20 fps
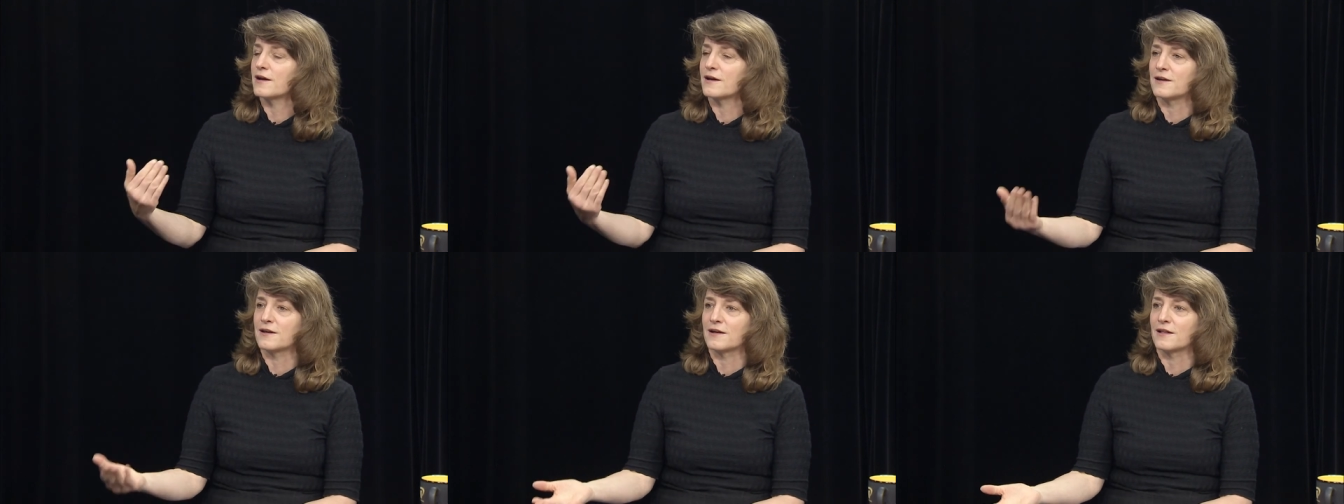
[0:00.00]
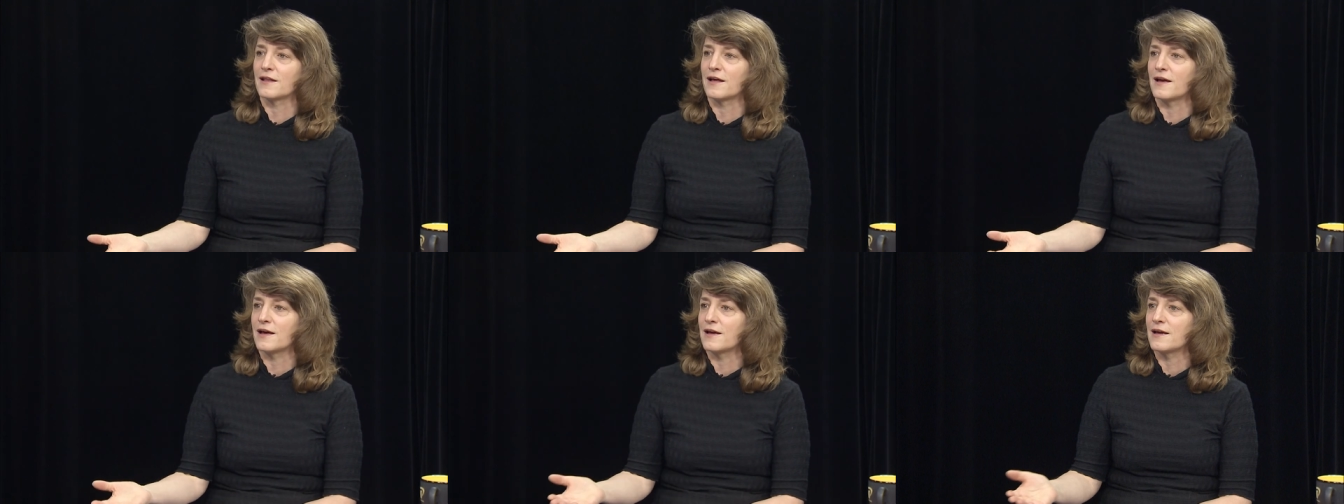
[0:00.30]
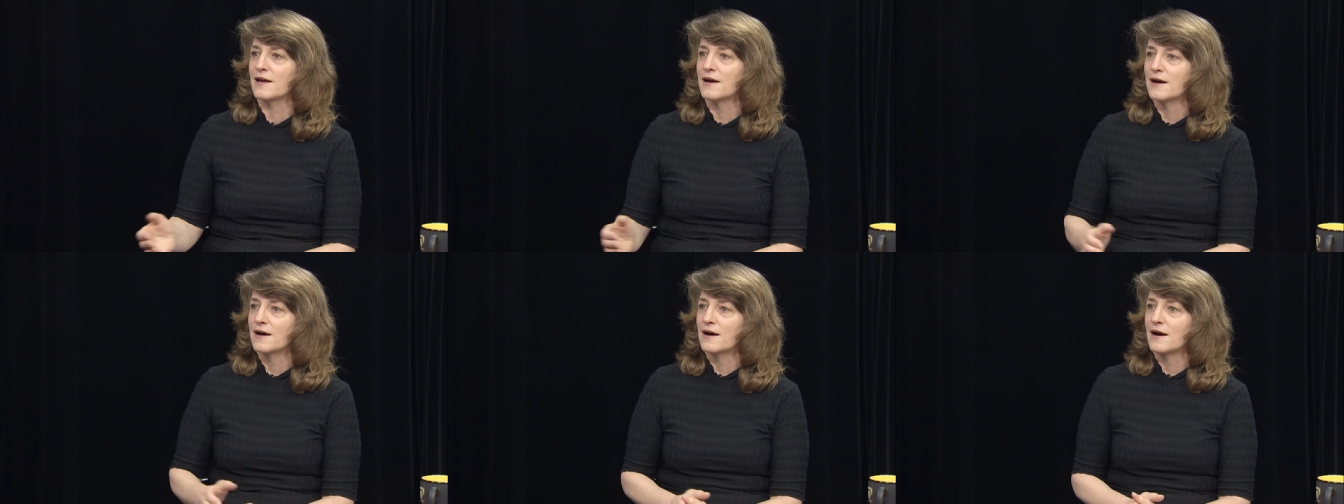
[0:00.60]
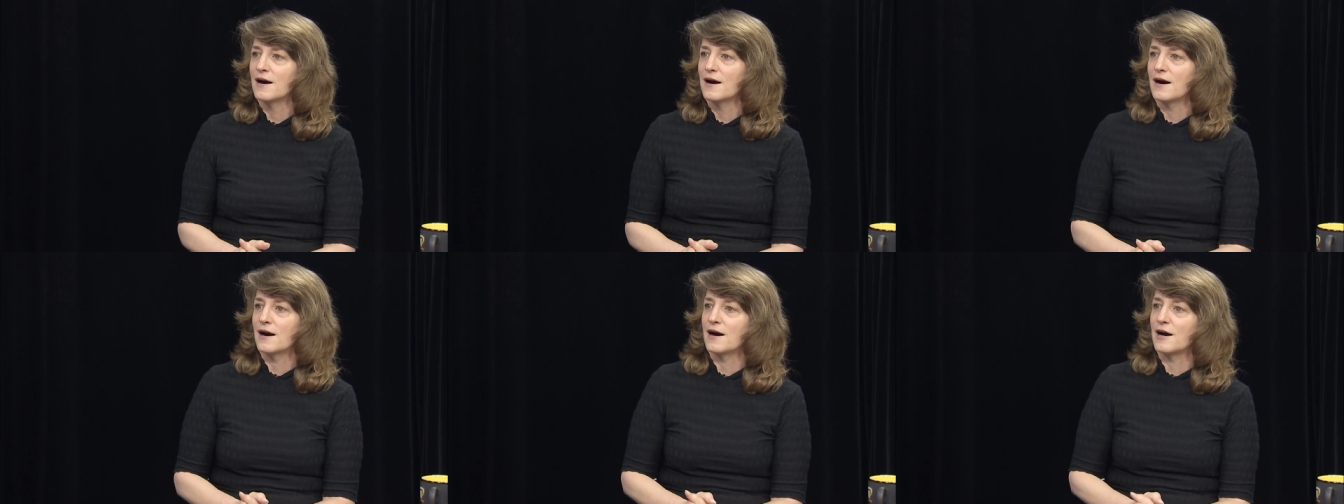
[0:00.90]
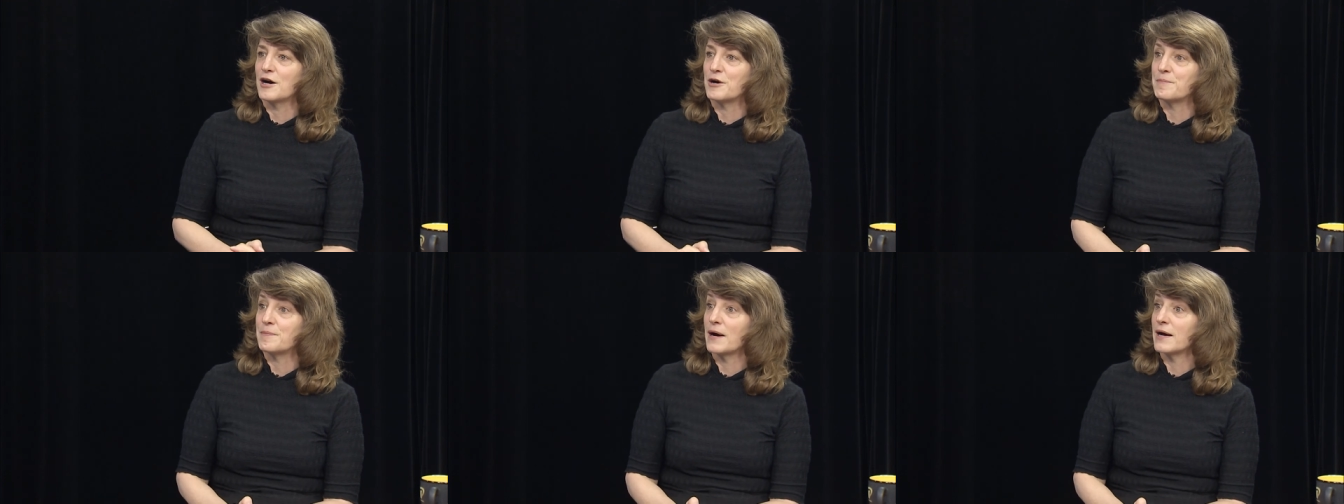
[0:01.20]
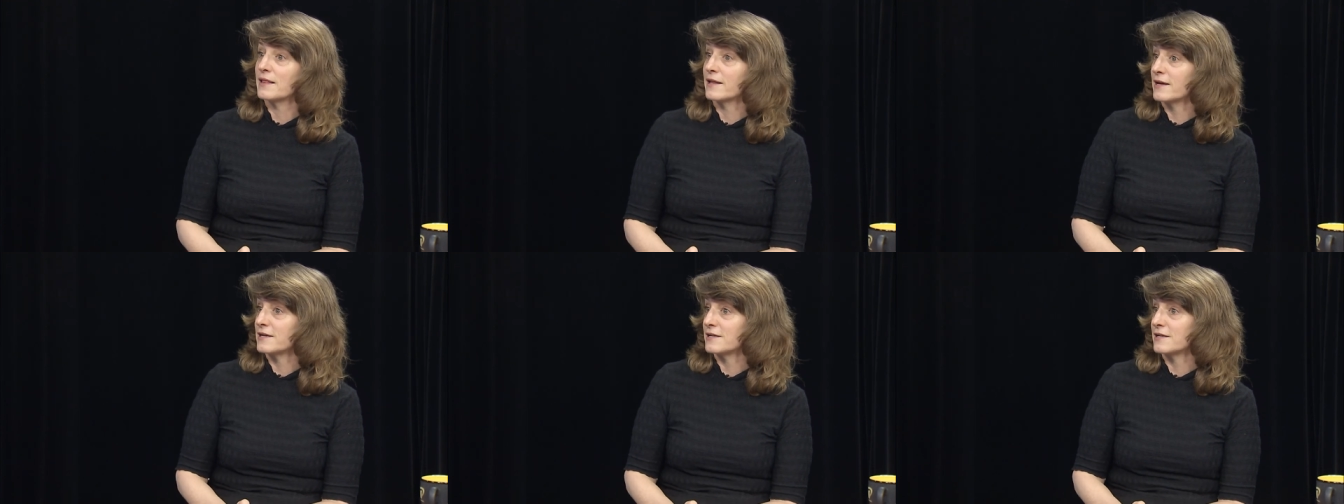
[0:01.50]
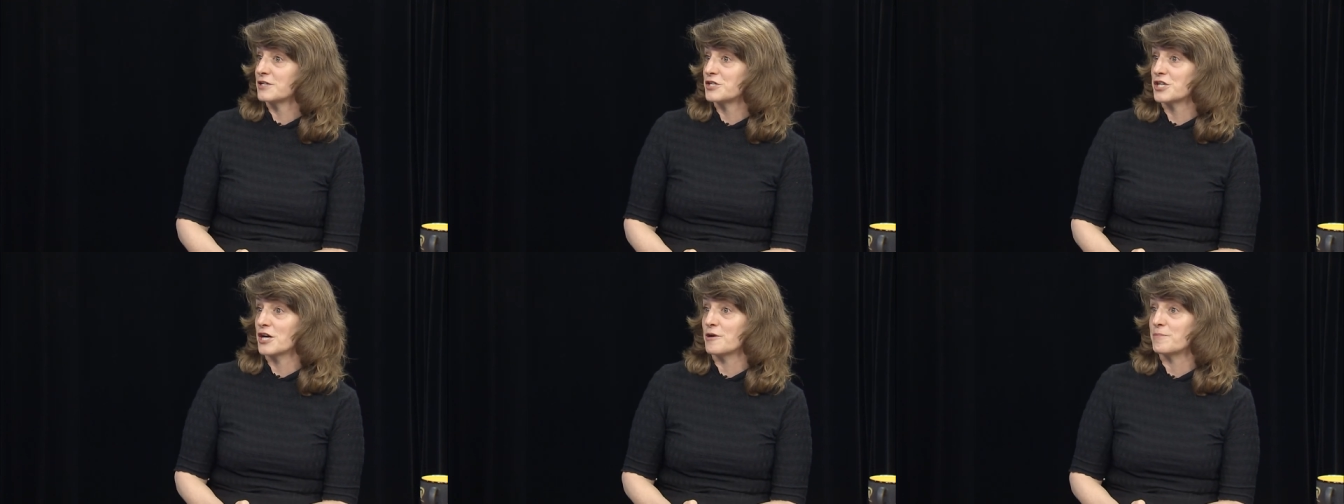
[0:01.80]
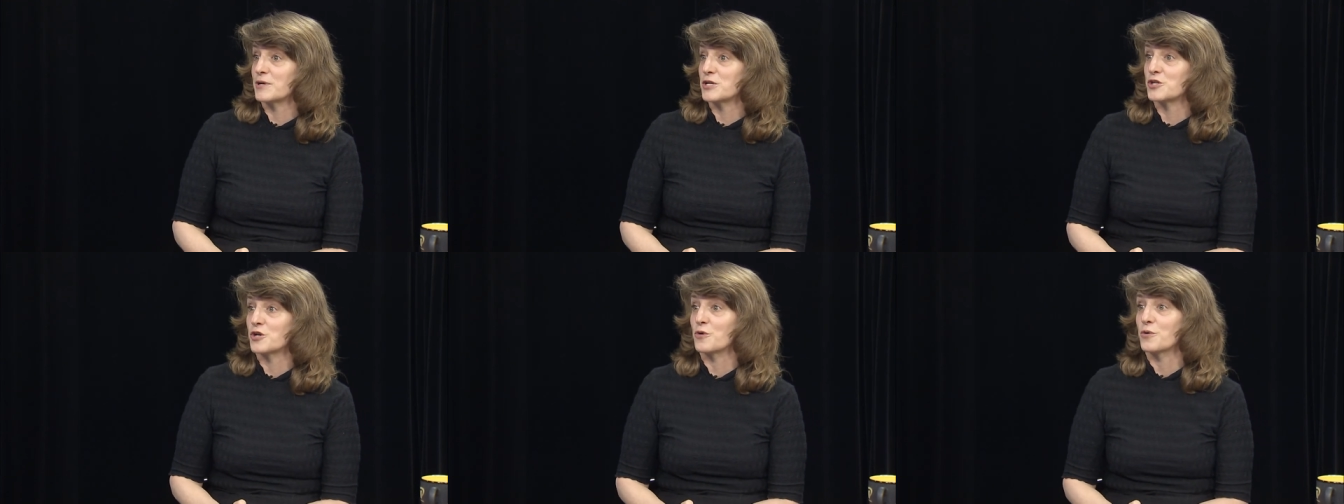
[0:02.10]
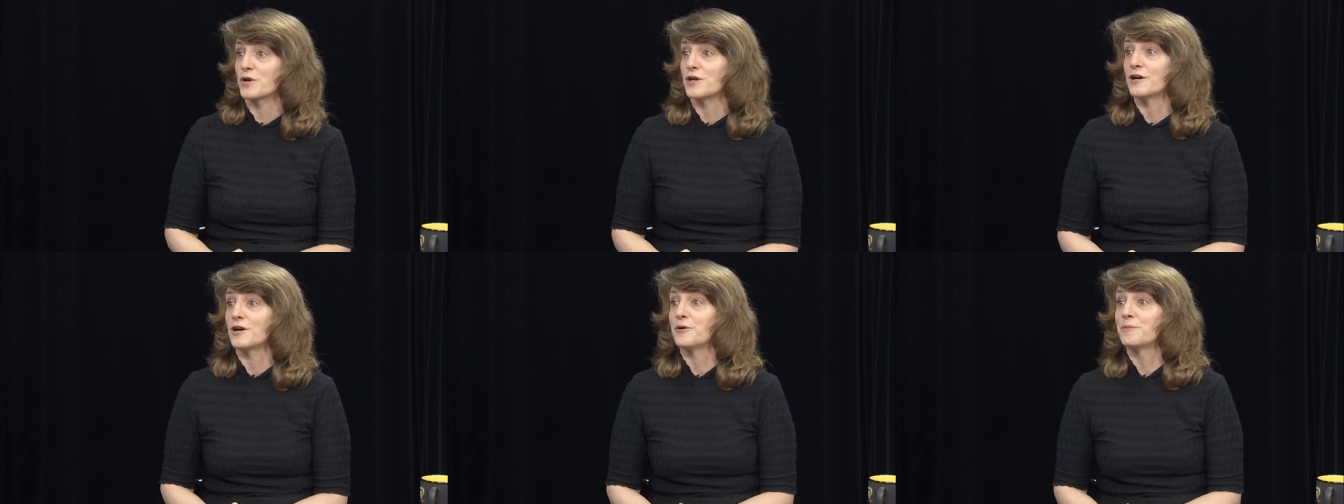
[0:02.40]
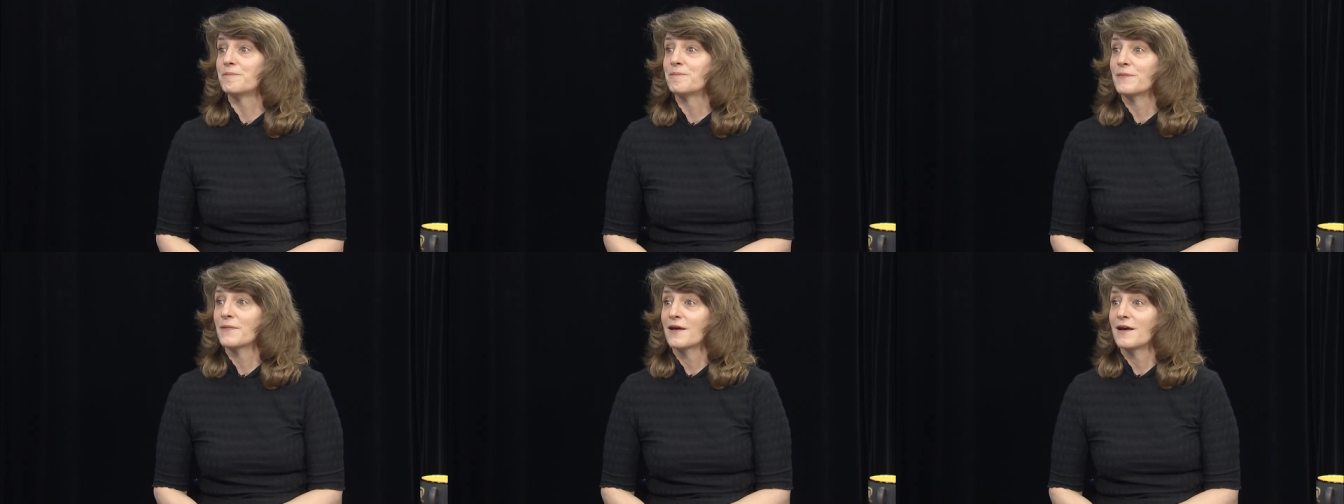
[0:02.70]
and LA, um, I landed a job in Tokyo.